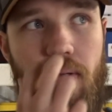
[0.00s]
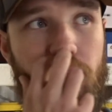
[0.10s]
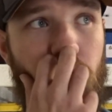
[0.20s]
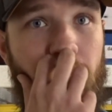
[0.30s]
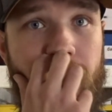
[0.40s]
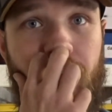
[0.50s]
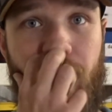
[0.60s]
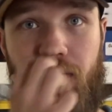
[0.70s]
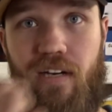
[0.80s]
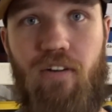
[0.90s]
trying to
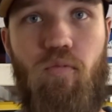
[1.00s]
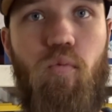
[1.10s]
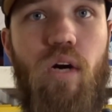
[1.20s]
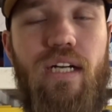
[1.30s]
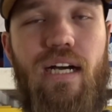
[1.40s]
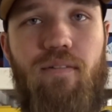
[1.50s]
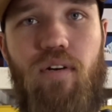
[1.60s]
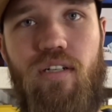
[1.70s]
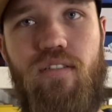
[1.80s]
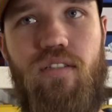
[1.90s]
figure out what I
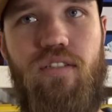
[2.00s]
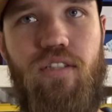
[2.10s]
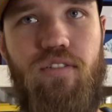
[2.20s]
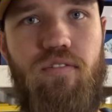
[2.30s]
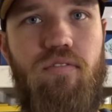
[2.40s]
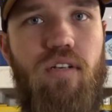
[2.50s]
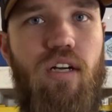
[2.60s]
wanted to do